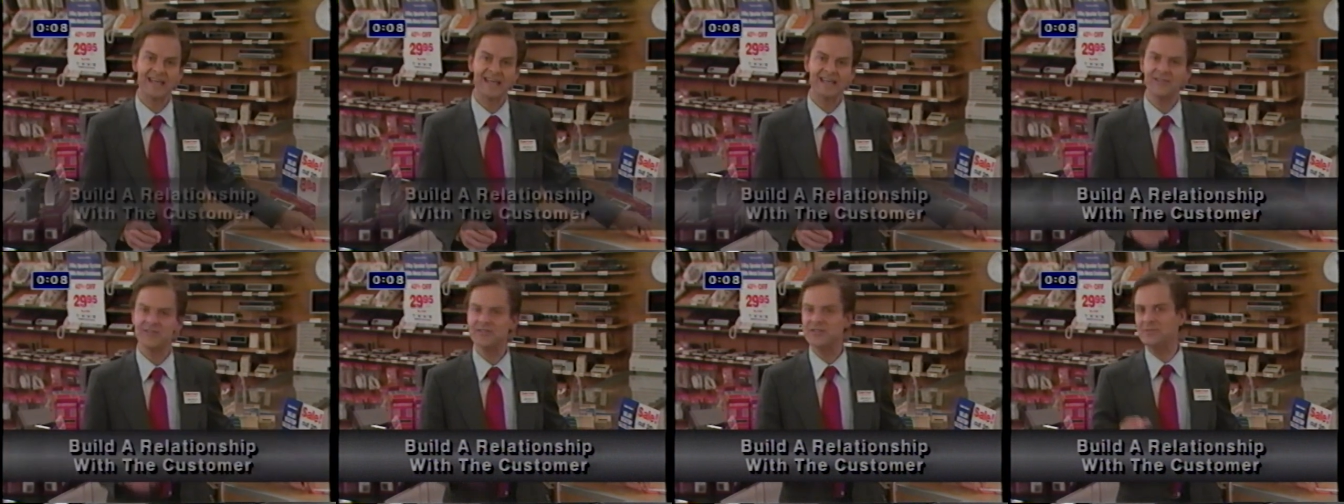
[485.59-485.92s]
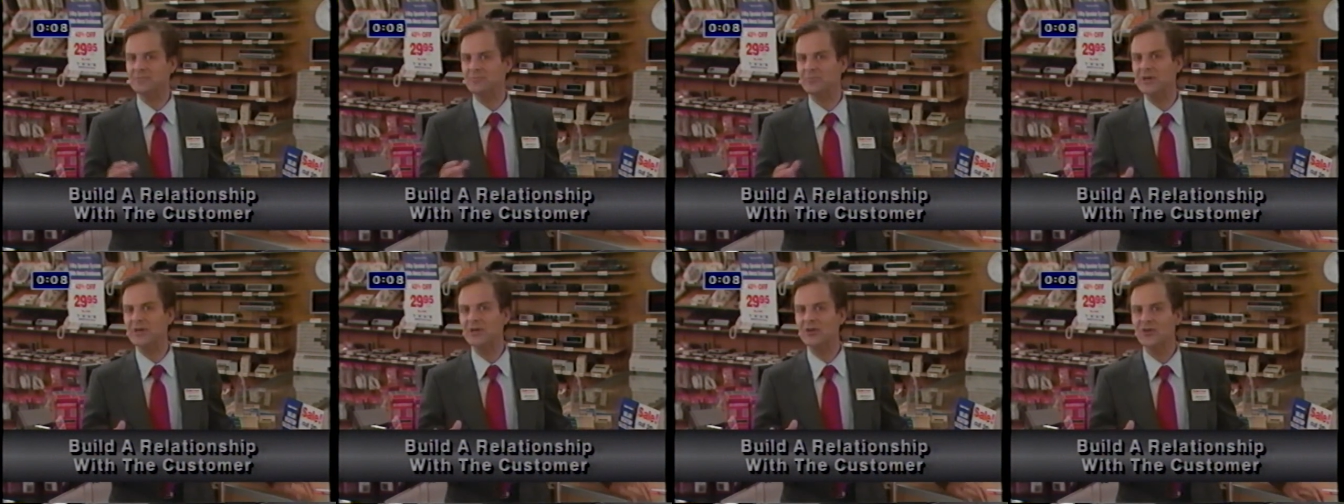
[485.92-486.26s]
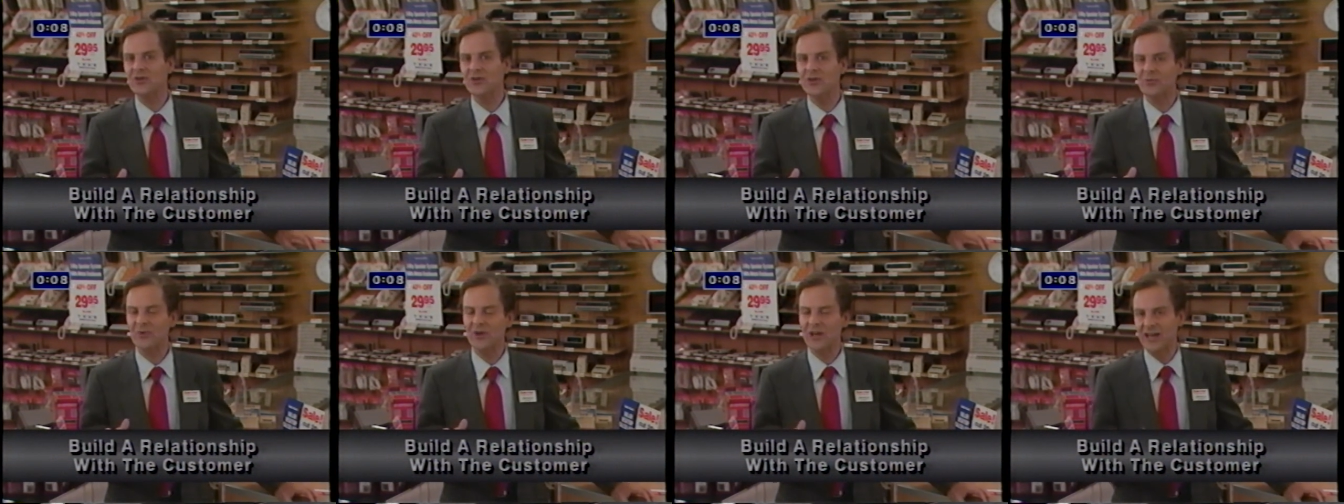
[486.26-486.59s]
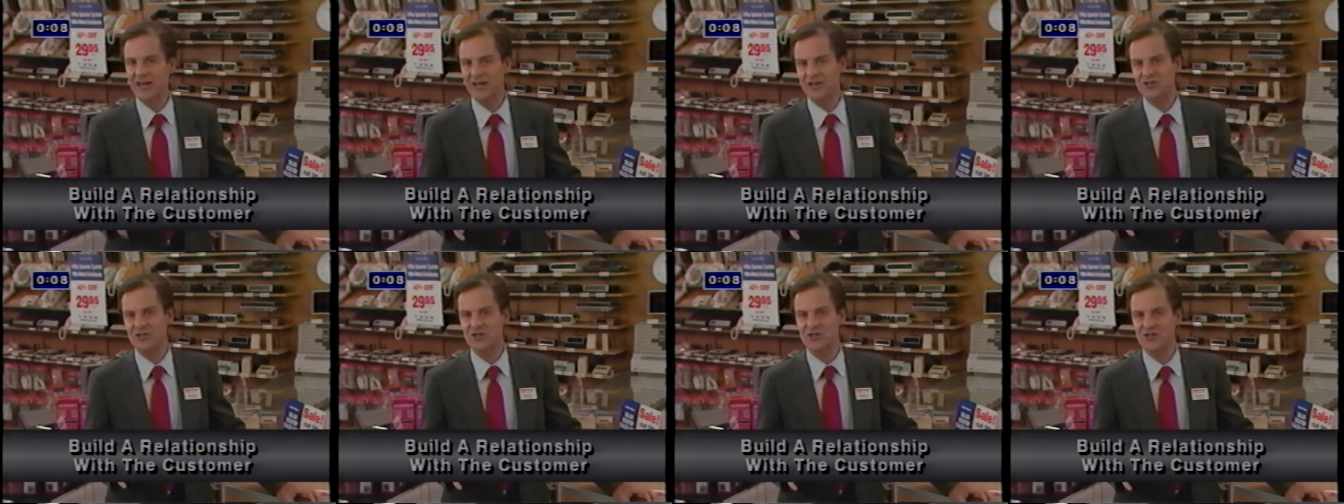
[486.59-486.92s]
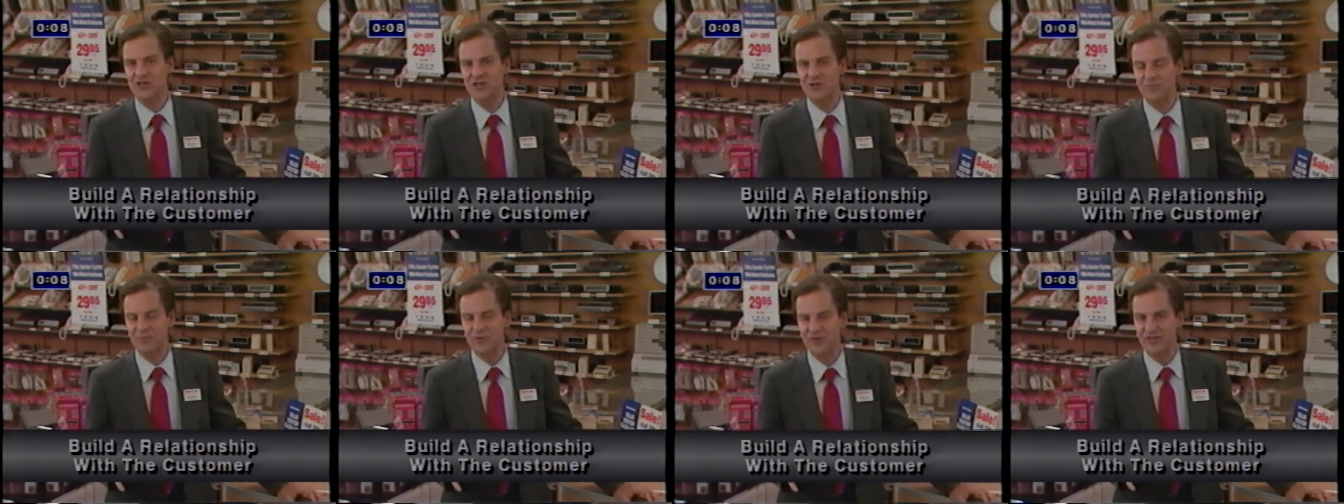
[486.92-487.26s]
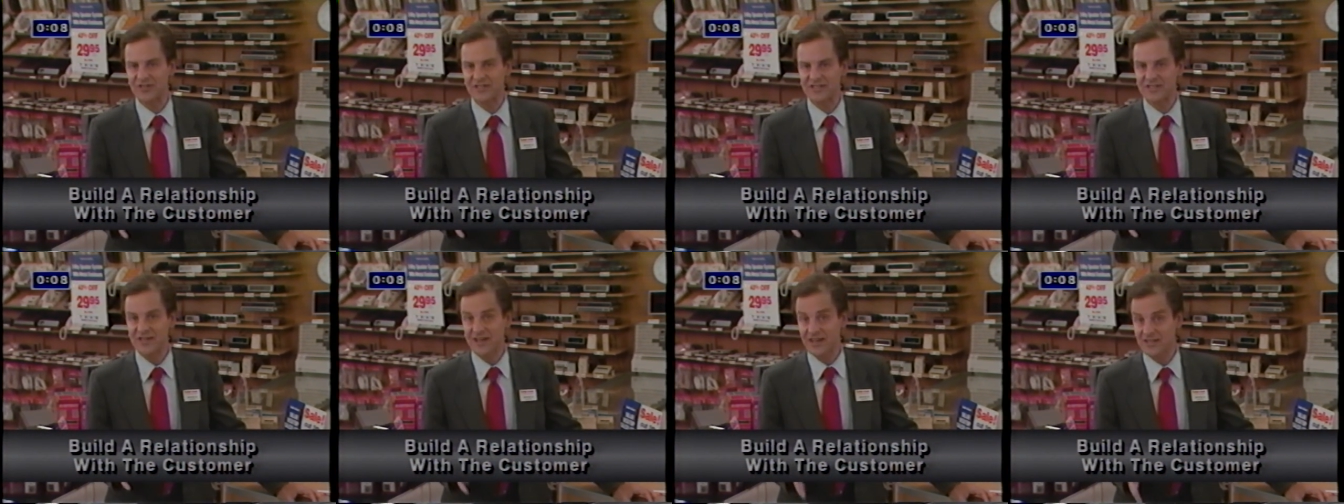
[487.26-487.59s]
is to build a relationship
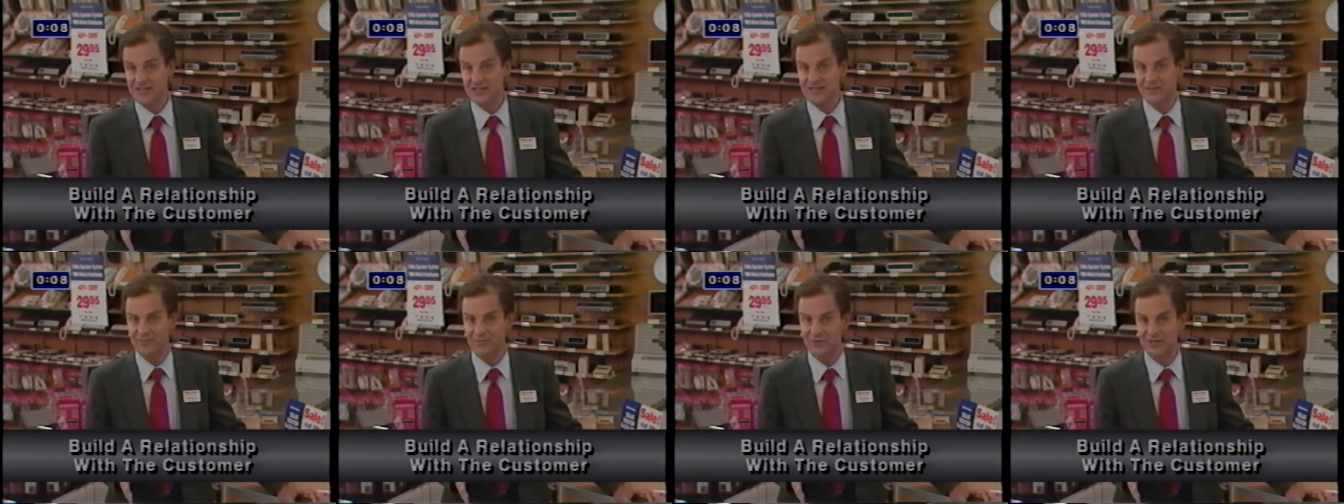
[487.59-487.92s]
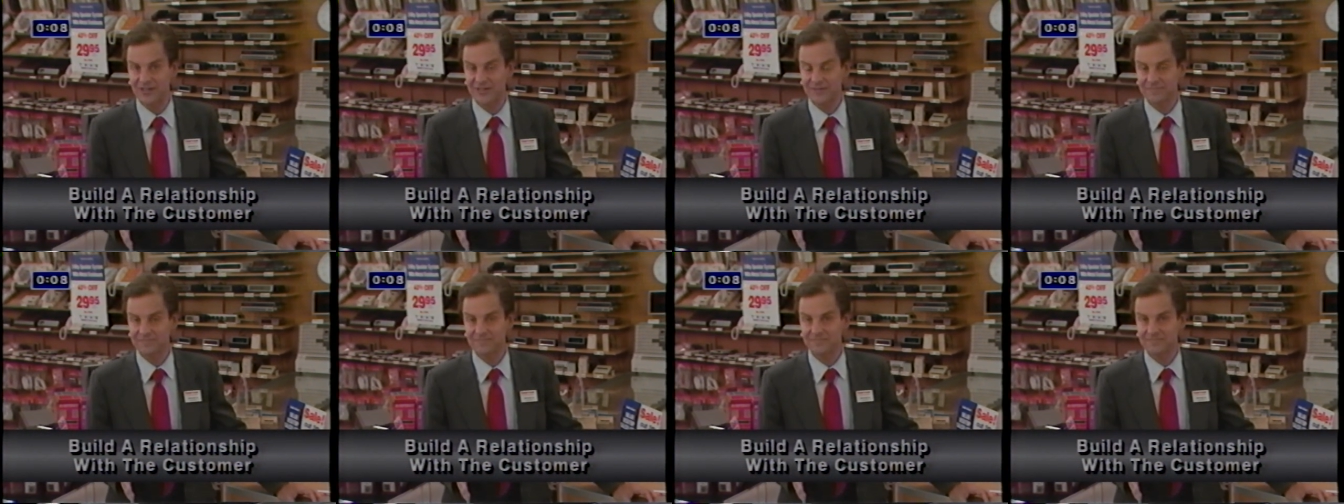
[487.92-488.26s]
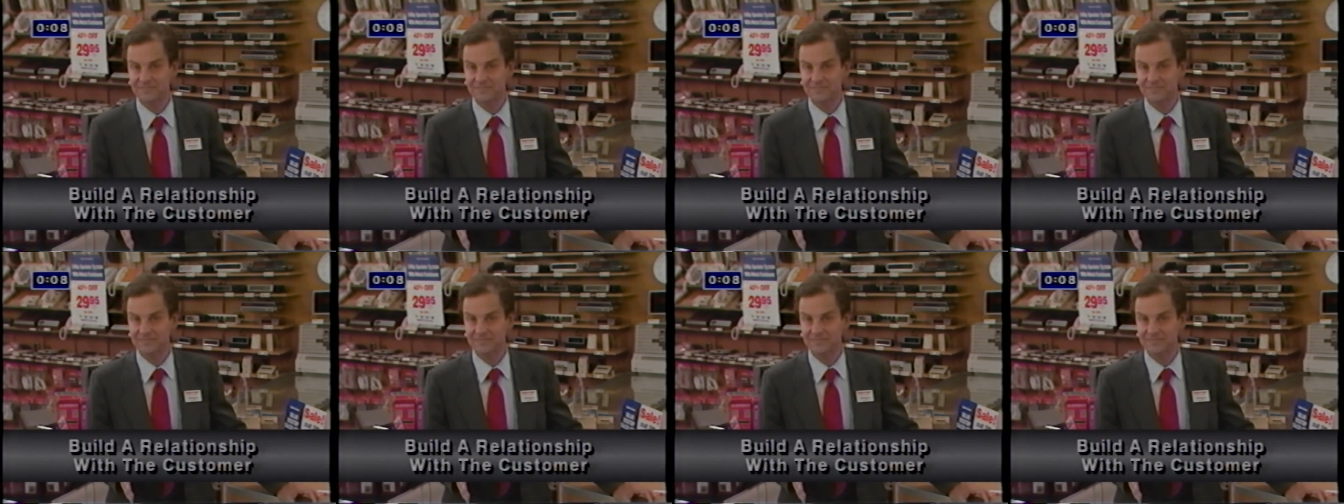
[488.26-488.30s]
with this customer.